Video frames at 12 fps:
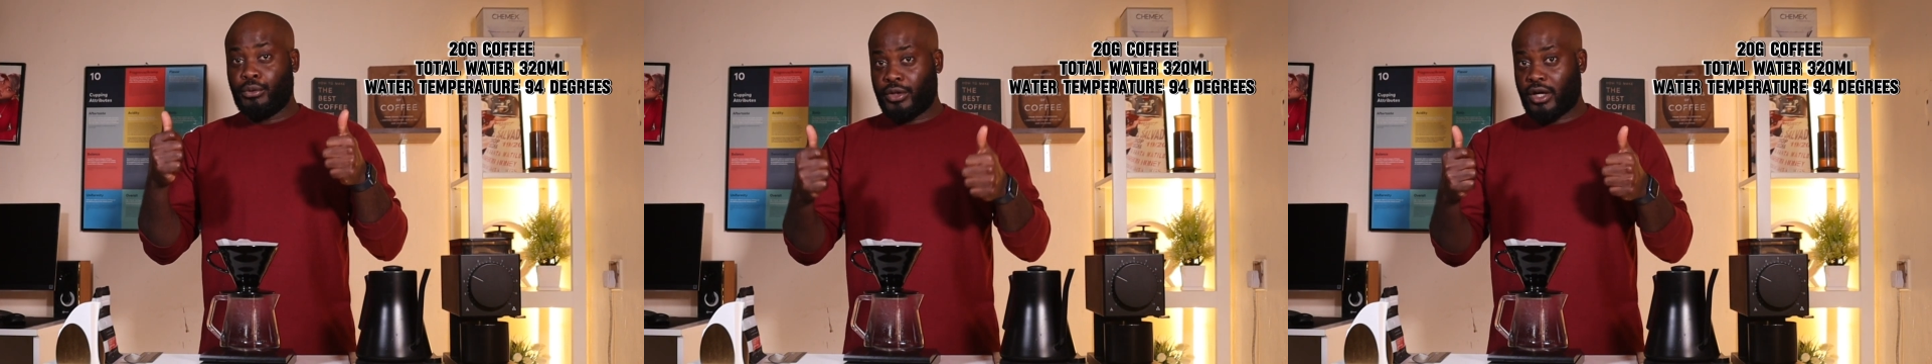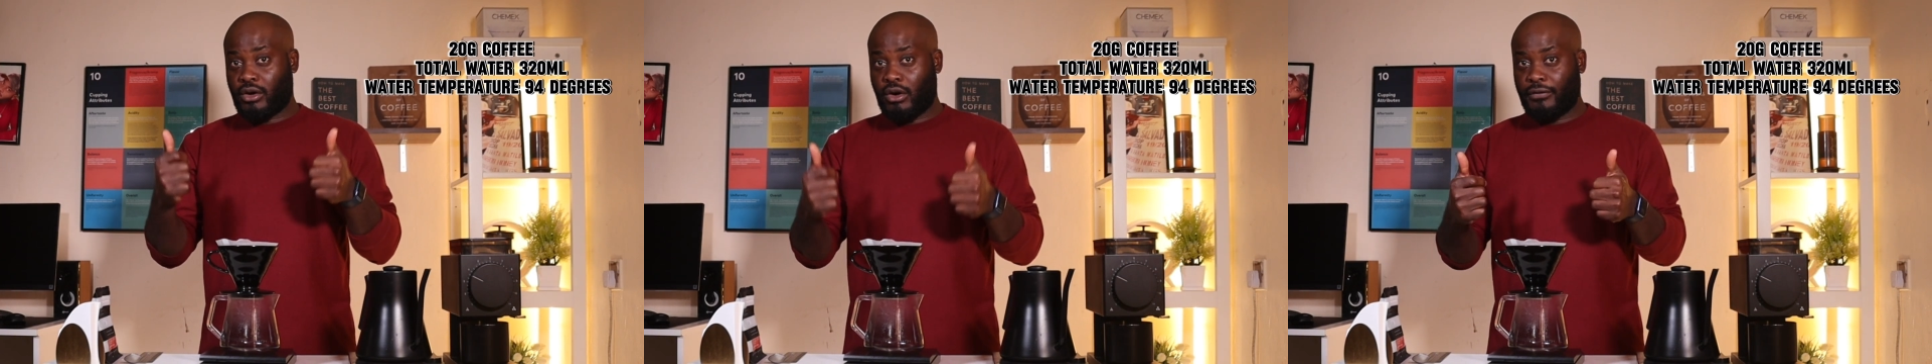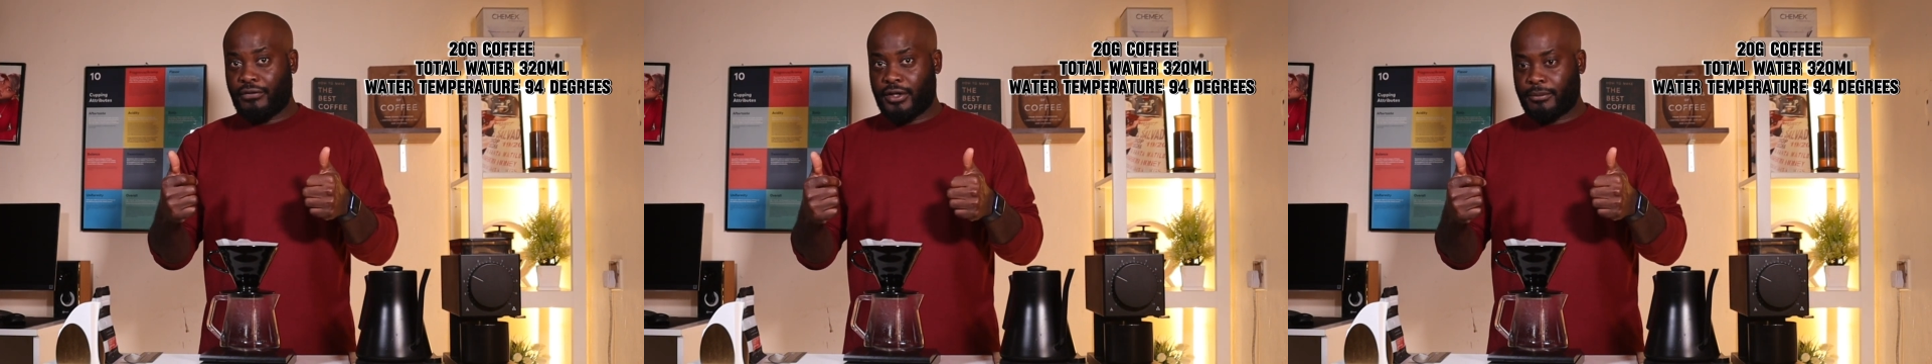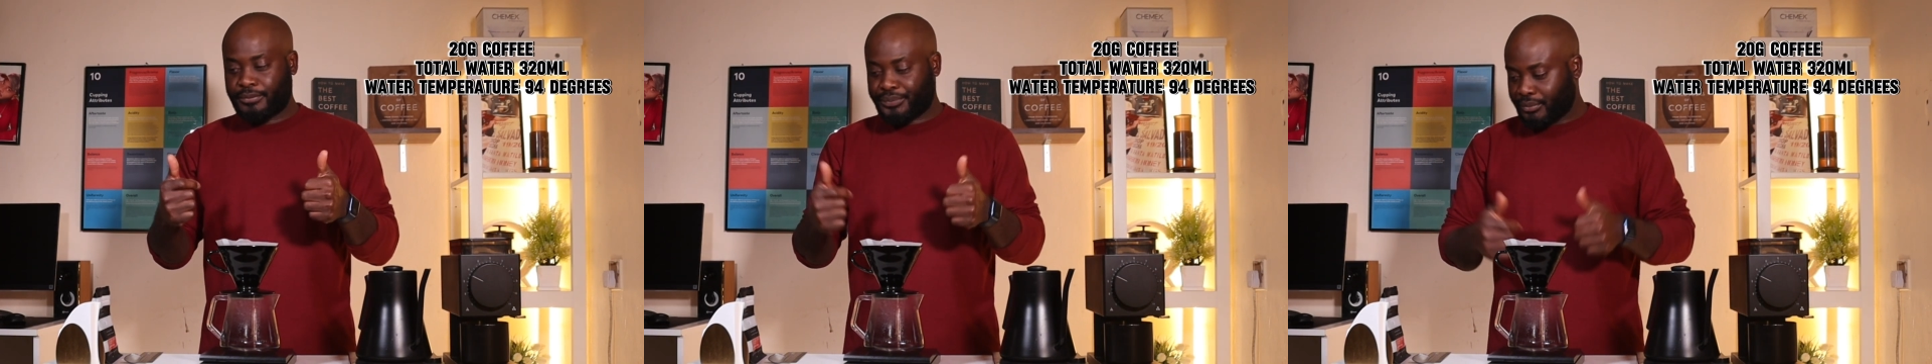the
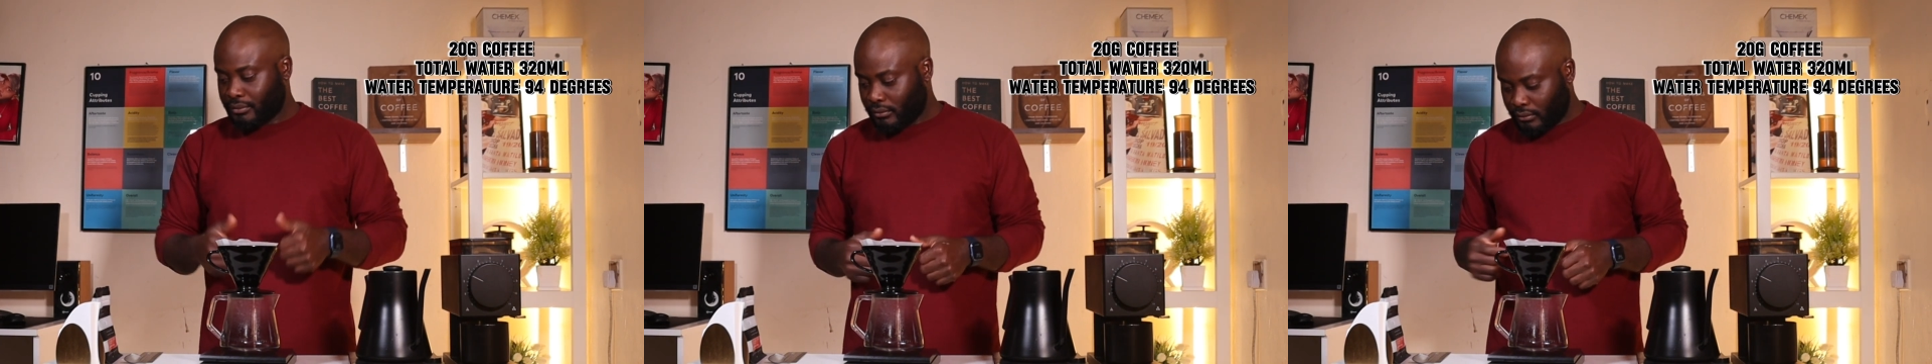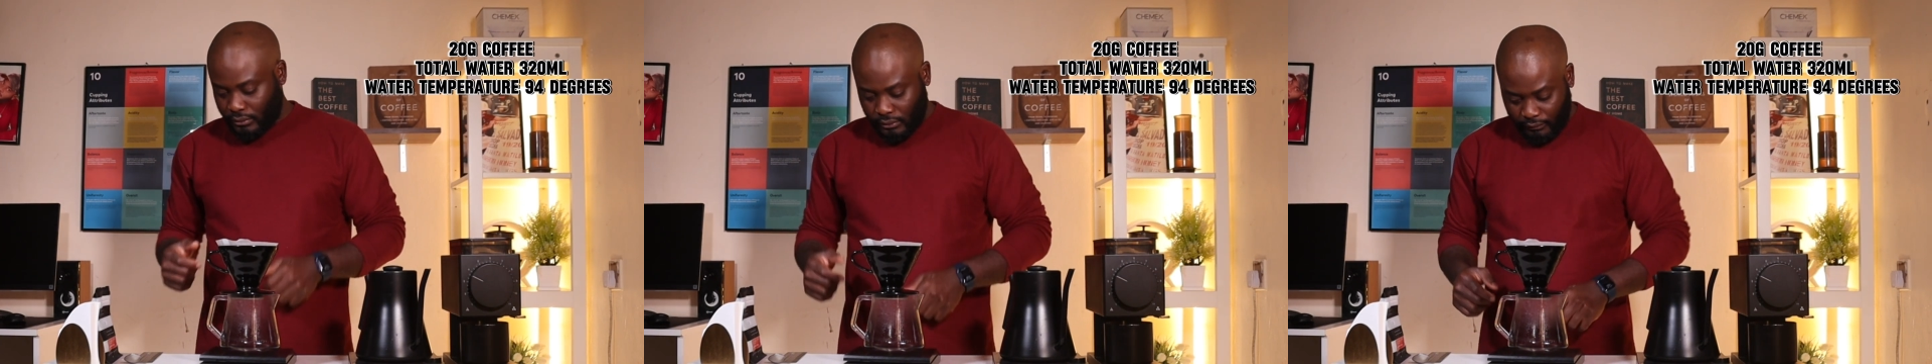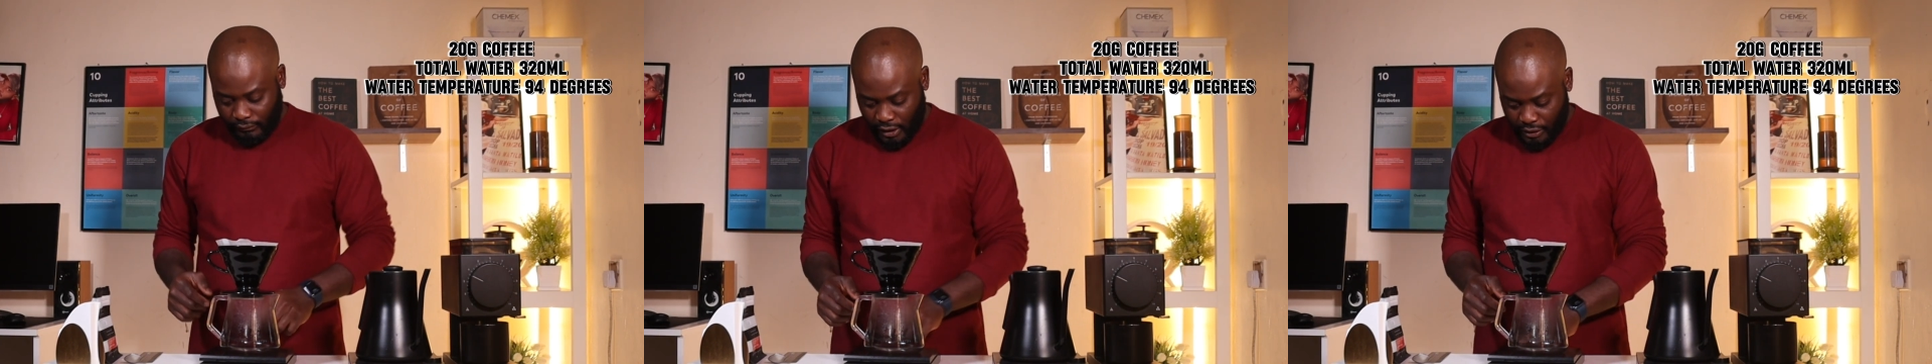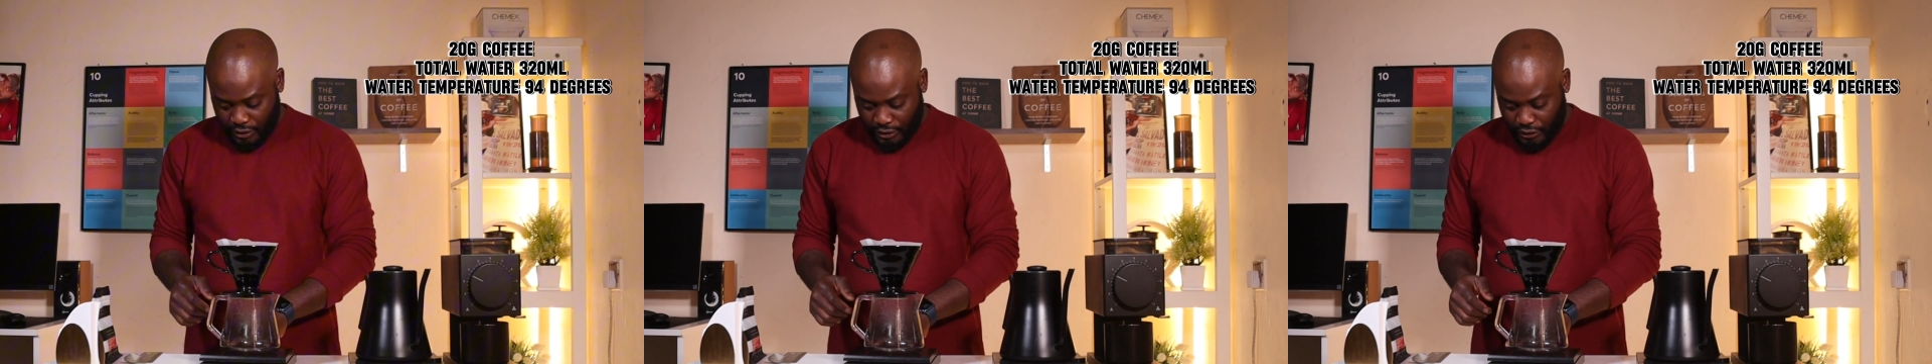coffee.
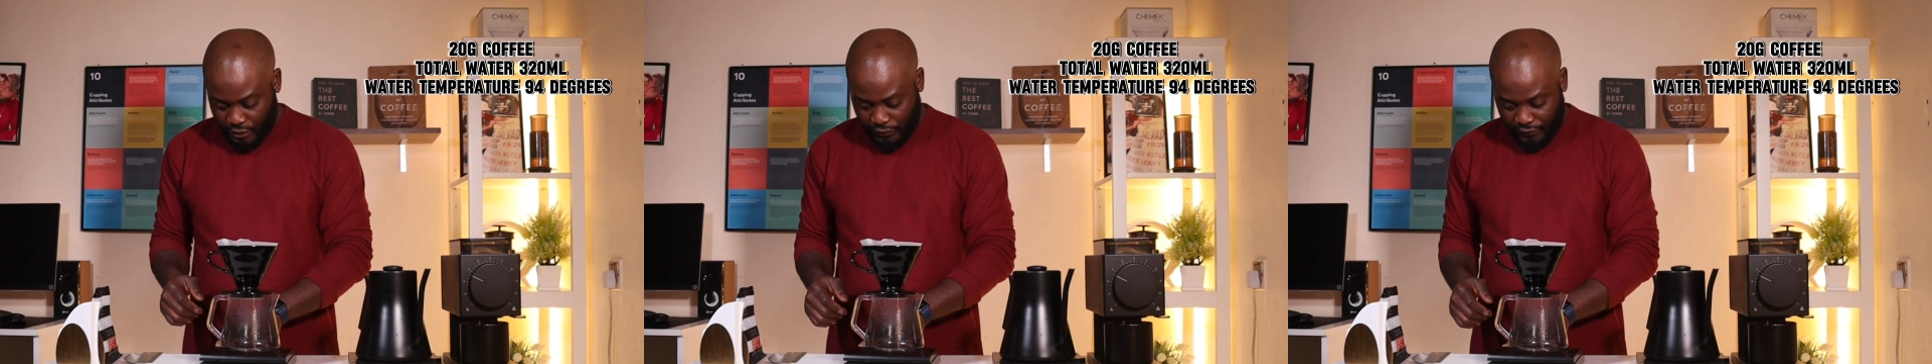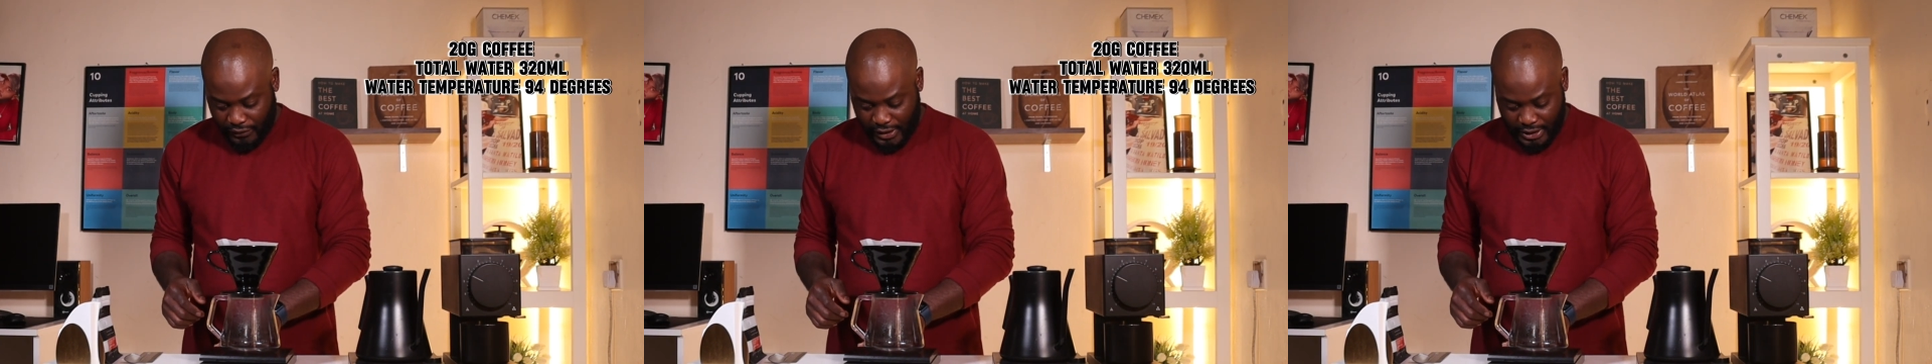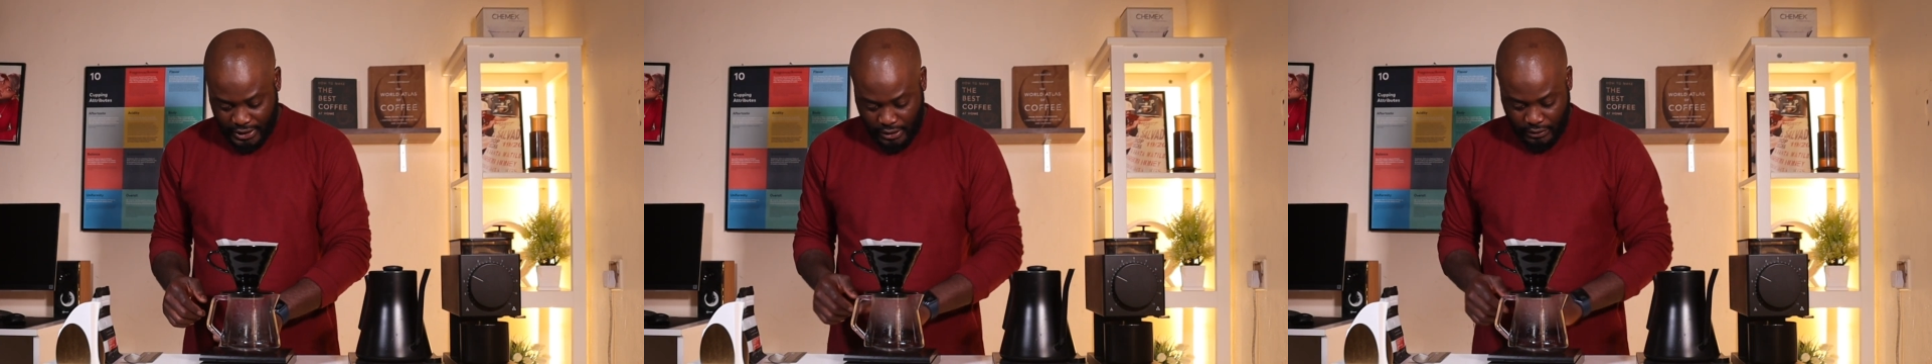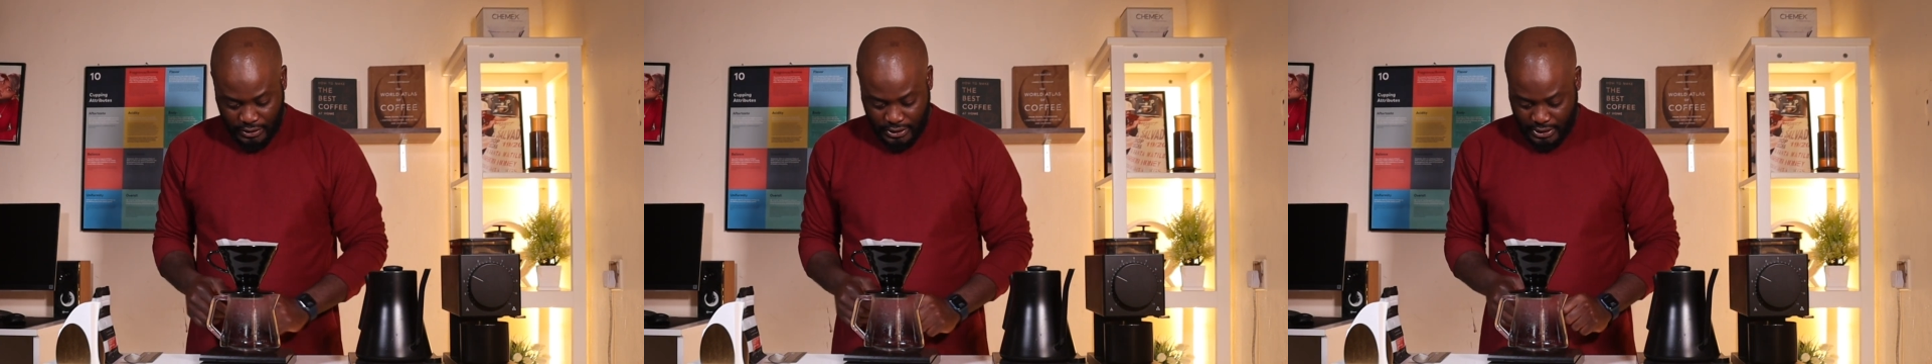So first
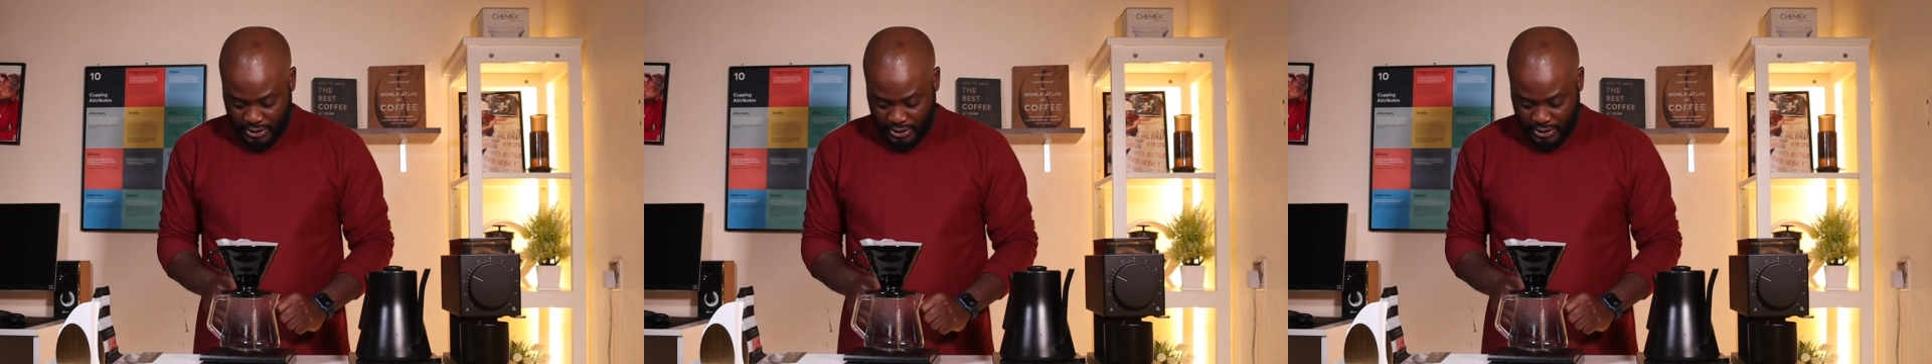I'll